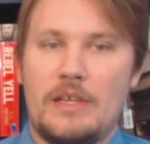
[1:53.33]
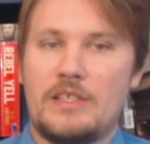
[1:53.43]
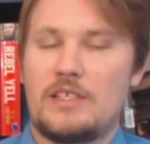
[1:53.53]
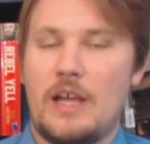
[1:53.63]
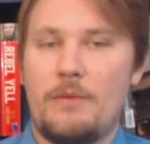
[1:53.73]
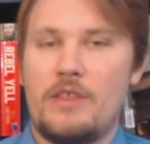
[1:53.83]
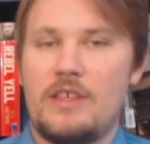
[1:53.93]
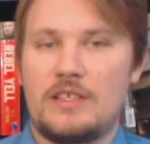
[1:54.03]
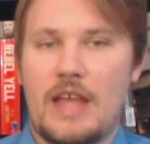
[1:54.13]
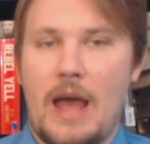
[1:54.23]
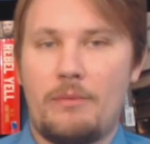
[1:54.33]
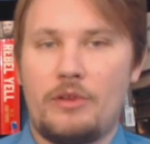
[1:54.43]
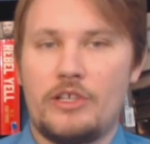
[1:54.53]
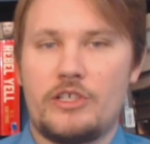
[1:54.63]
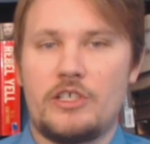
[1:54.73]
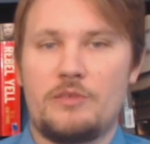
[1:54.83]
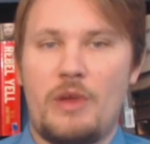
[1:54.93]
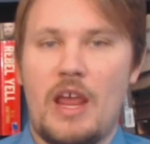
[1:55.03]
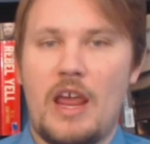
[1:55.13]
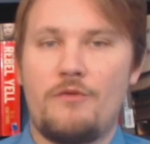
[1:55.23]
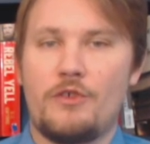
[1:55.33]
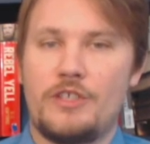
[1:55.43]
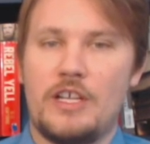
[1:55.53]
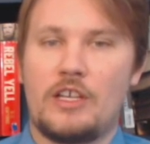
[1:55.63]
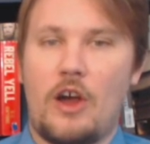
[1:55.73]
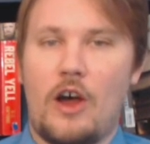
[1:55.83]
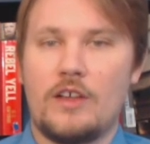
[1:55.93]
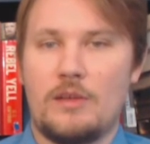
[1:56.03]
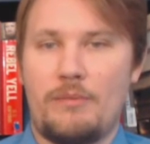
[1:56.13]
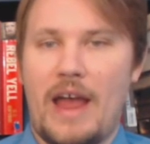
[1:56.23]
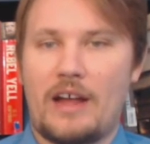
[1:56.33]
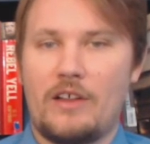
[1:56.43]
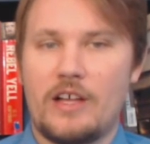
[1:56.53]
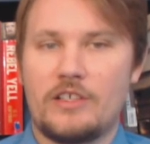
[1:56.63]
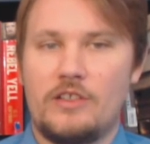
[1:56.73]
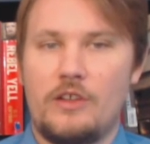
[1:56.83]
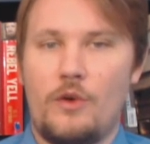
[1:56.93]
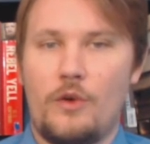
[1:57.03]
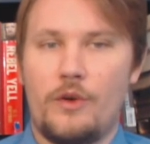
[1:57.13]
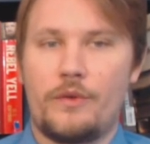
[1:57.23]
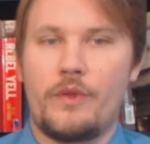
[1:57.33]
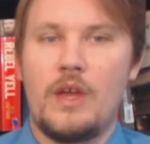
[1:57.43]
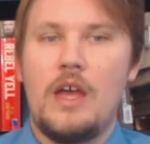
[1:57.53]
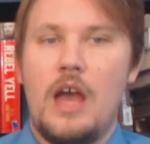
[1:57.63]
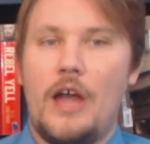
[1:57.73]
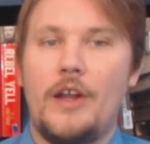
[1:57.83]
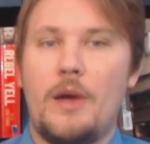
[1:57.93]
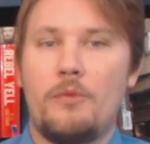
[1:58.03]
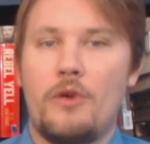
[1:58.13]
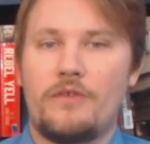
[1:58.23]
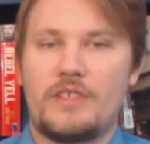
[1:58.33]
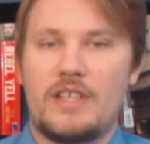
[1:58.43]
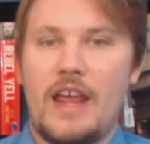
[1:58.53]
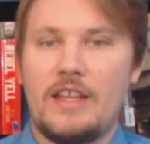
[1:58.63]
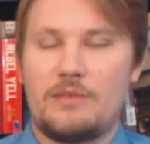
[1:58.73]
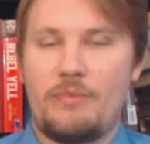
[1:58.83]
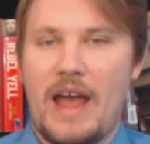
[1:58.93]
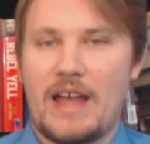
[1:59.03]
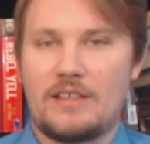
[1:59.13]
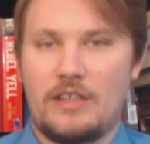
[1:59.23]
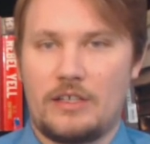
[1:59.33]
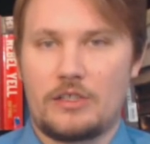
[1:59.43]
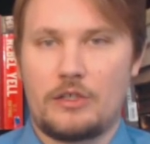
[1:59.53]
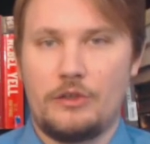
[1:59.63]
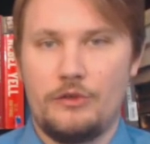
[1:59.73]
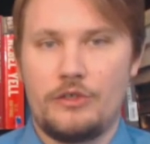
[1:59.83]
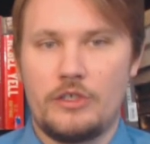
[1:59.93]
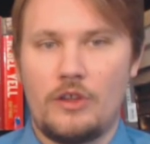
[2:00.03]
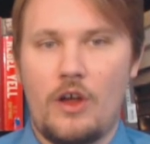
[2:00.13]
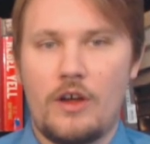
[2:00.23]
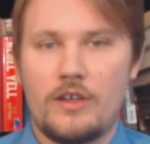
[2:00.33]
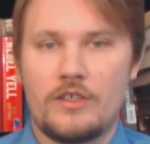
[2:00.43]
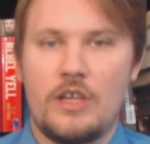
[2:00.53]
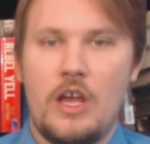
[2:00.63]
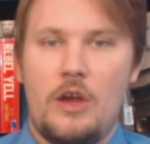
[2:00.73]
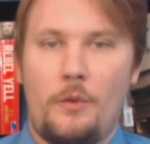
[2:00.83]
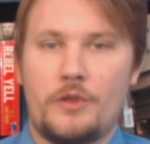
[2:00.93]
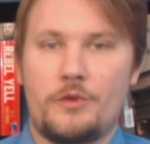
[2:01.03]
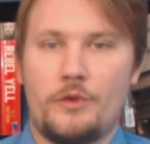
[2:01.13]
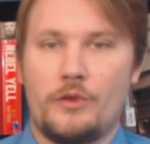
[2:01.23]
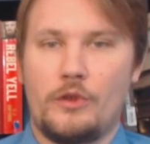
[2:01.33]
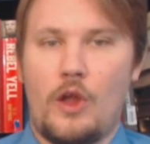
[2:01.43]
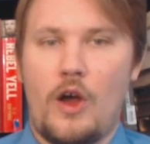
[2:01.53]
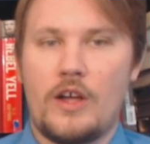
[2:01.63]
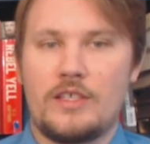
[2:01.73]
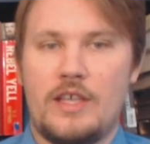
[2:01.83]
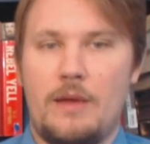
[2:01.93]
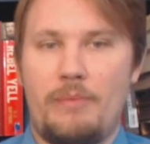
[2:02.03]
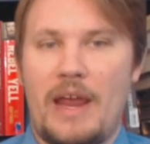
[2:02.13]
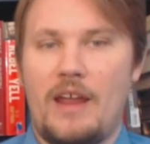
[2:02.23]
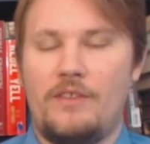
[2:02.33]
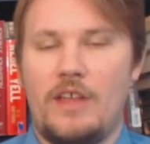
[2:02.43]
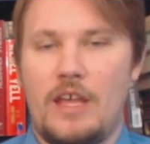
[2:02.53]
Some of this abolitionist behavior did cause a backlash in the North. A number of states passed exclusion laws, which were laws that banned